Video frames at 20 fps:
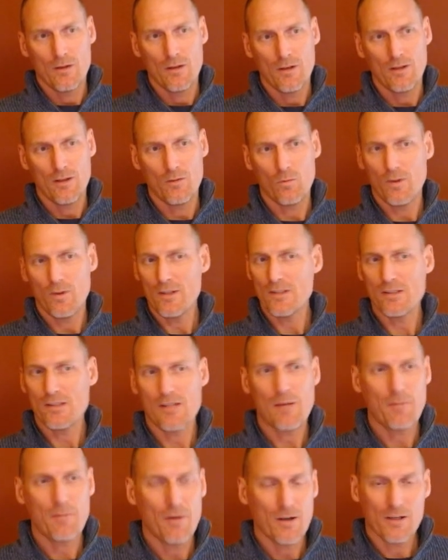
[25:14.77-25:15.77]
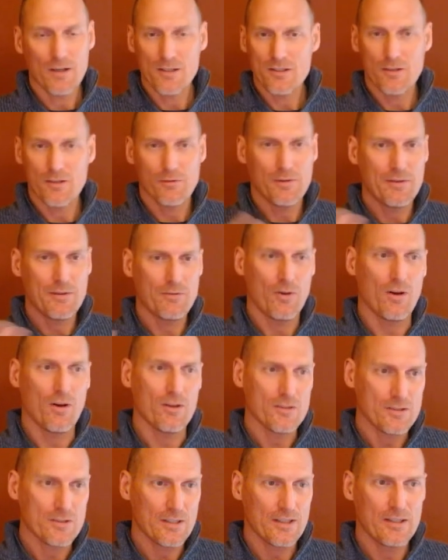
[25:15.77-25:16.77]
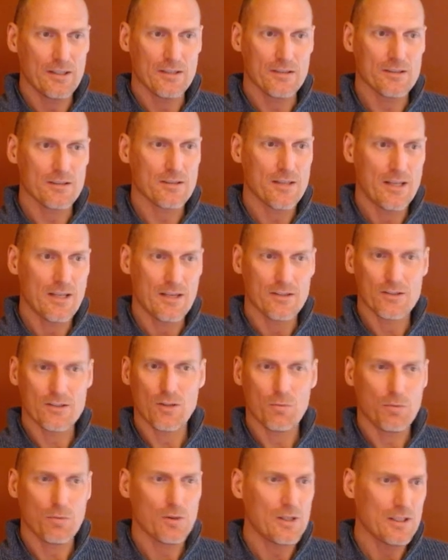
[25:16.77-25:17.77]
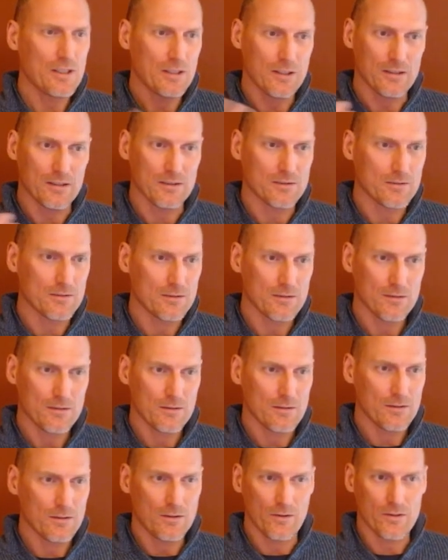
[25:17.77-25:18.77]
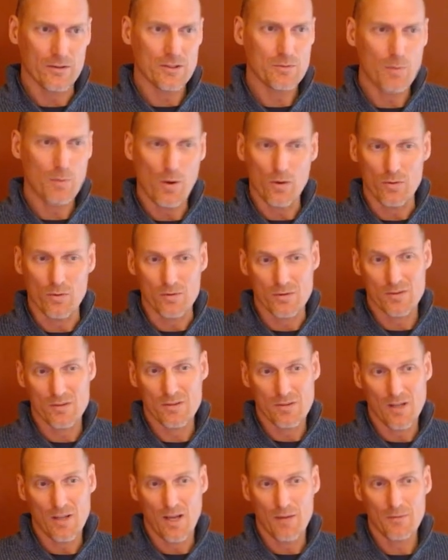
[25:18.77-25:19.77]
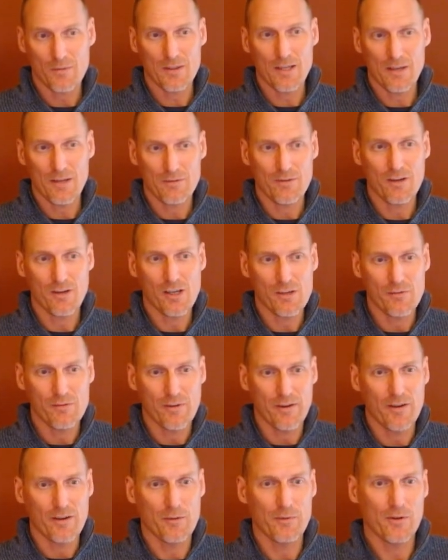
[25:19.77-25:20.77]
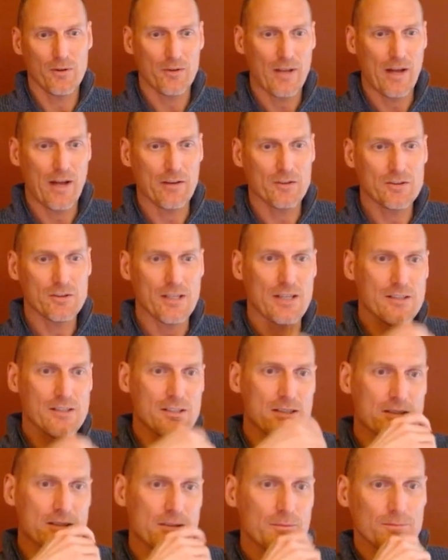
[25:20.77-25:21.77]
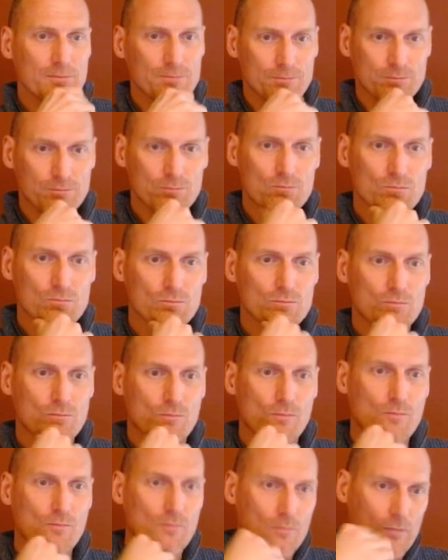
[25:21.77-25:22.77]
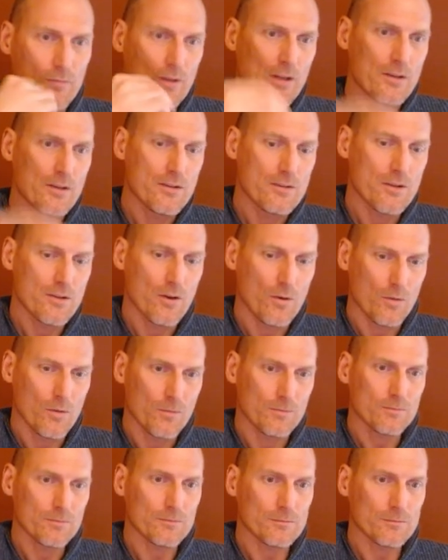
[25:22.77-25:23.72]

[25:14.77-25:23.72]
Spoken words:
And once that pawn on g3 falls and his king is completely, you know, exposed, I'm going to have very, very real counter chances. So,